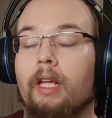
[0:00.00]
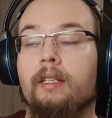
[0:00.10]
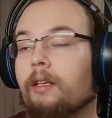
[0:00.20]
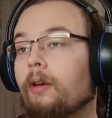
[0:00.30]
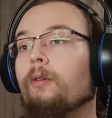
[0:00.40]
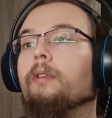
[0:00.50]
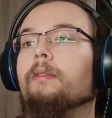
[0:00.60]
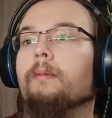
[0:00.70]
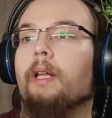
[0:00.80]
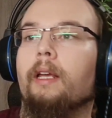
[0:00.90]
That's
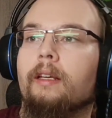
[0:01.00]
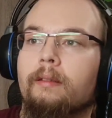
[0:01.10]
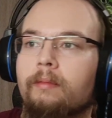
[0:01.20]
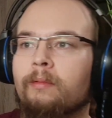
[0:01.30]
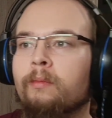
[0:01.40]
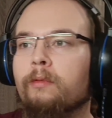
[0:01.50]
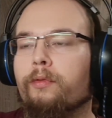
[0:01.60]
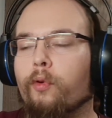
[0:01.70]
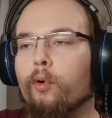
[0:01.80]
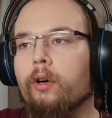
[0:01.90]
good. Like,
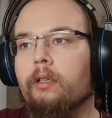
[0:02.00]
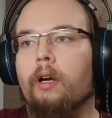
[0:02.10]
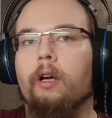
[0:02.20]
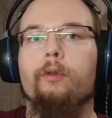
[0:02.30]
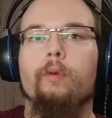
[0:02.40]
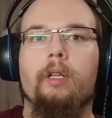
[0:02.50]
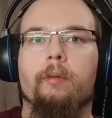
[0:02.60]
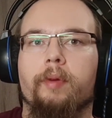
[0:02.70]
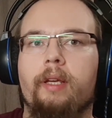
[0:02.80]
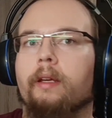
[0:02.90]
for her own
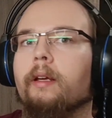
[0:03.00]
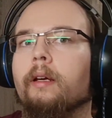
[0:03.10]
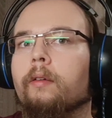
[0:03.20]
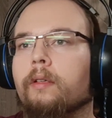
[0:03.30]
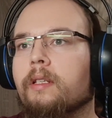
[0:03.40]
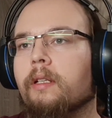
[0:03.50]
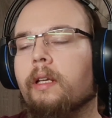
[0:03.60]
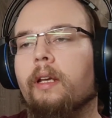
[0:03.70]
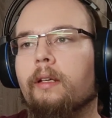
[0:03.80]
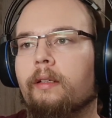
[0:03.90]
well-being,
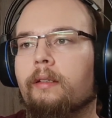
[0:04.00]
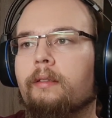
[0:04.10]
honestly.